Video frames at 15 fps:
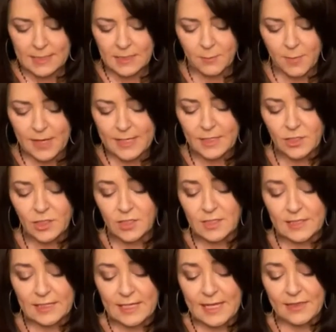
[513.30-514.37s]
it's best just
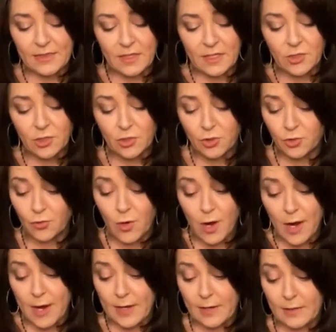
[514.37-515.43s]
to let this
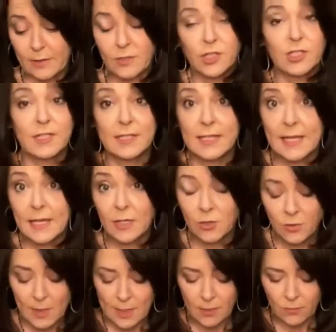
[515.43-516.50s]
dry. Just let it
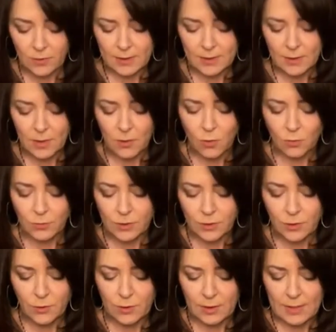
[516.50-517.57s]
dry on its own so
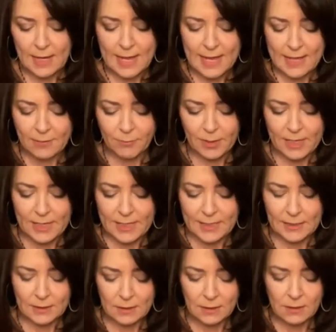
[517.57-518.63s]
you can add
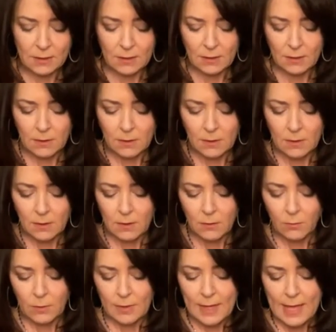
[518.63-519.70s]
paint
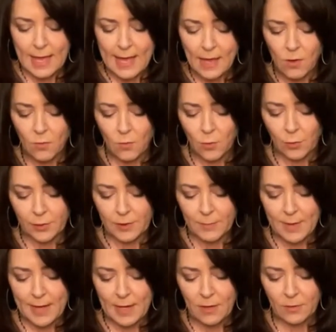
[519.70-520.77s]
without worrying
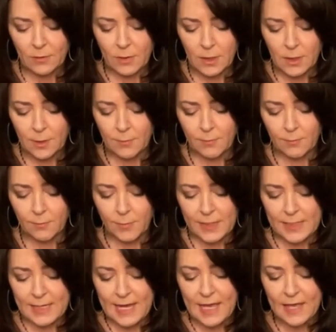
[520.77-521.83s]
about um,
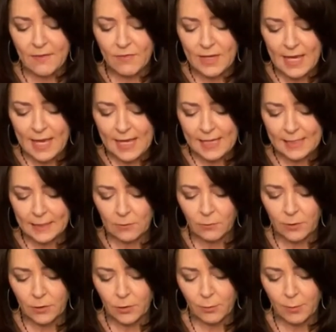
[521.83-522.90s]
being heavy-handed
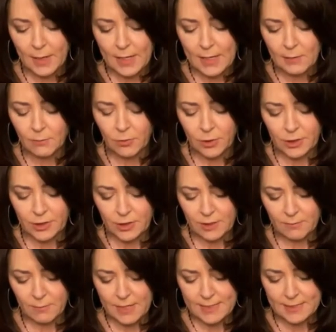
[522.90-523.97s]
with your paintbrush
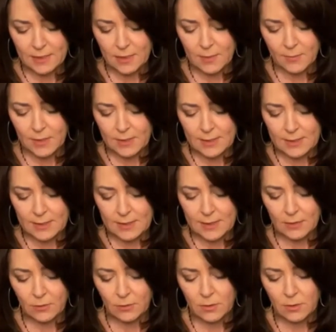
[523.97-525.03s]
and messing up the
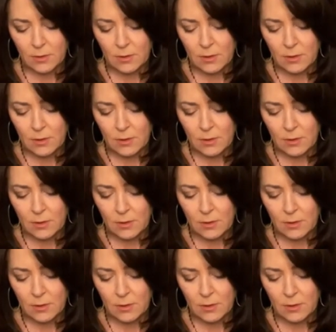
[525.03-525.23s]
details.